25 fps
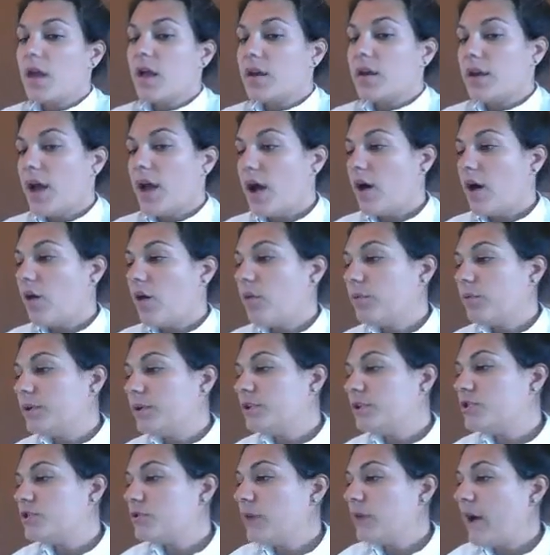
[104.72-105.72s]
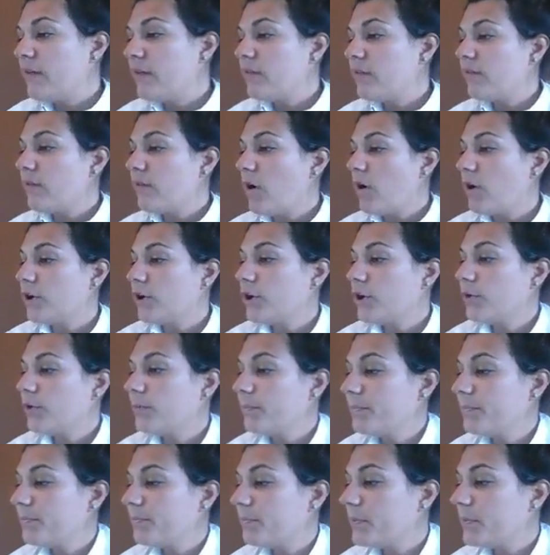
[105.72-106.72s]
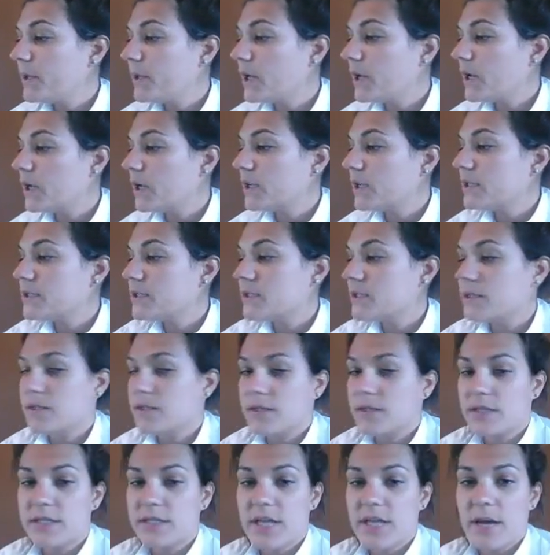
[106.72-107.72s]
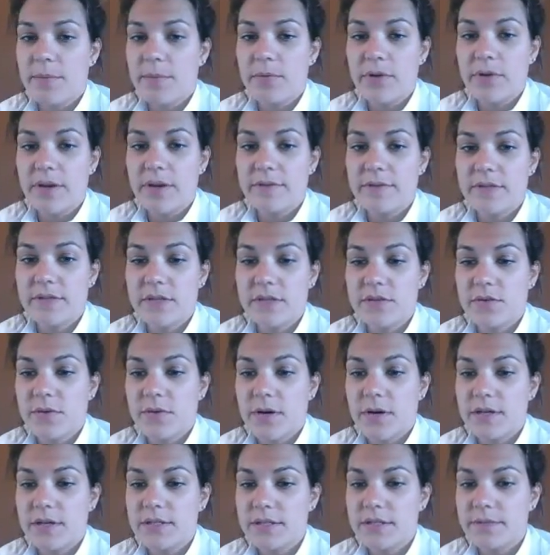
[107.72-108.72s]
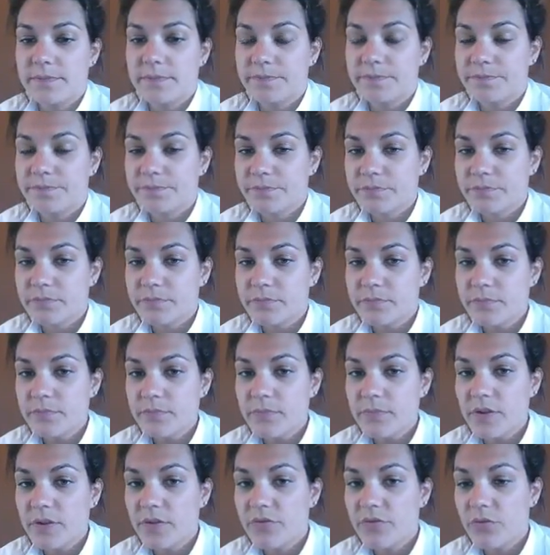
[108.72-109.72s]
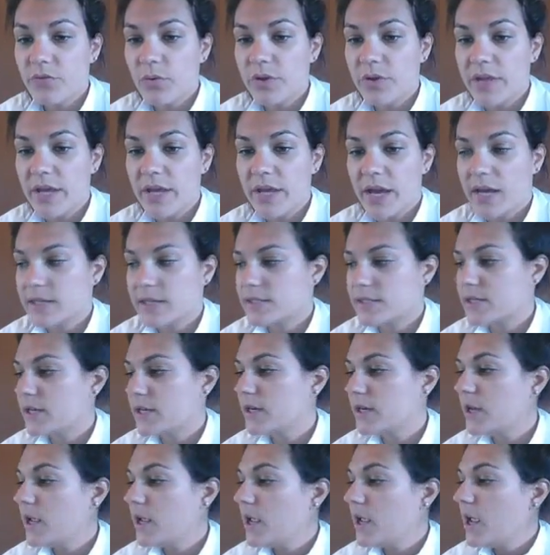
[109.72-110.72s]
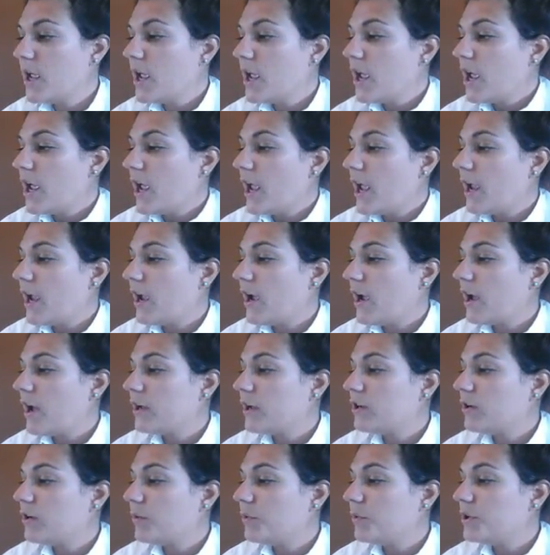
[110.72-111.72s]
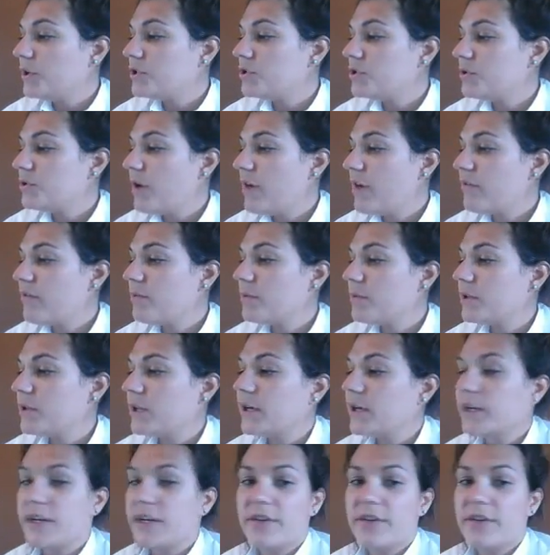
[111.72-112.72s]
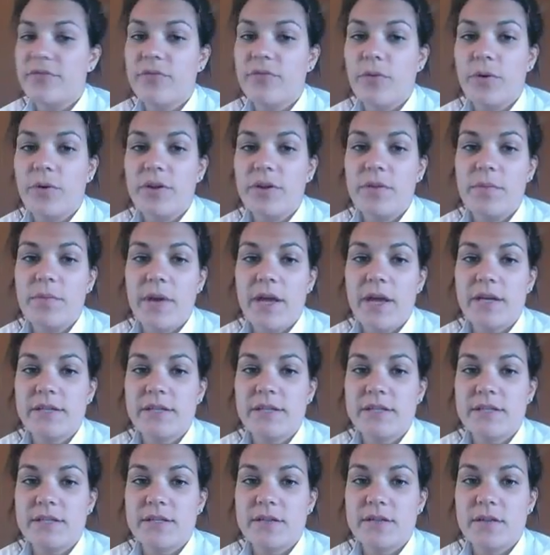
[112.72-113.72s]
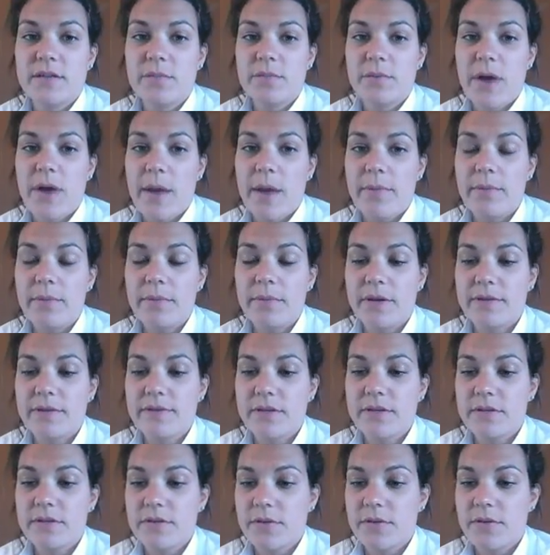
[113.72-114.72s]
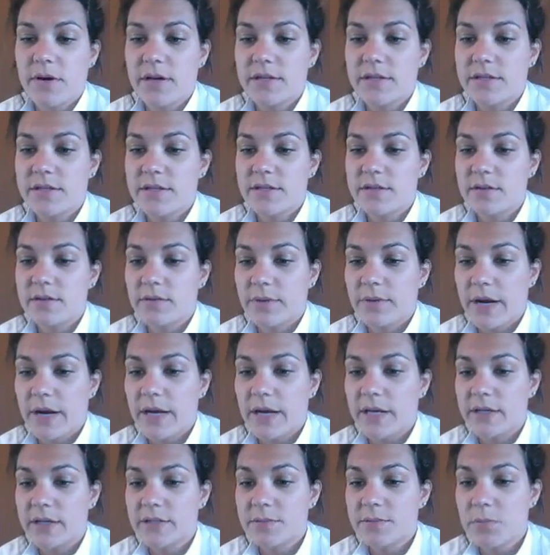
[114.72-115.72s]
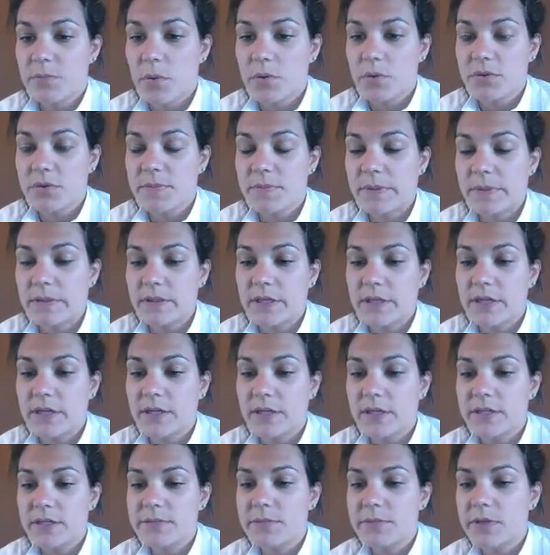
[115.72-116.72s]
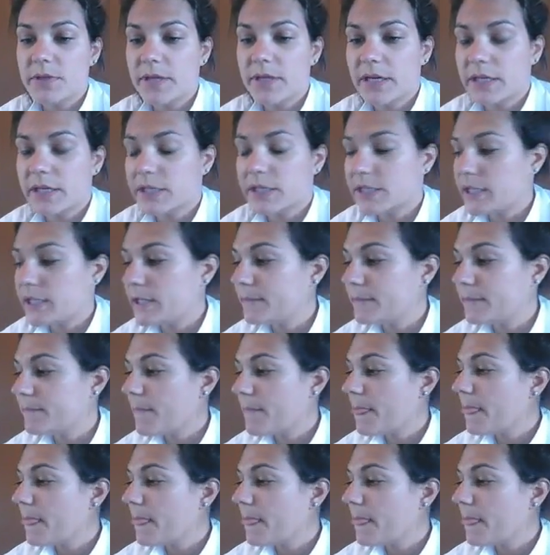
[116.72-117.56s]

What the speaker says: Now, we do have a volume because the table gives it to us for the acid, and we do have a molarity for the base. The problem gives it to us, right? Because moles per liter is molarity.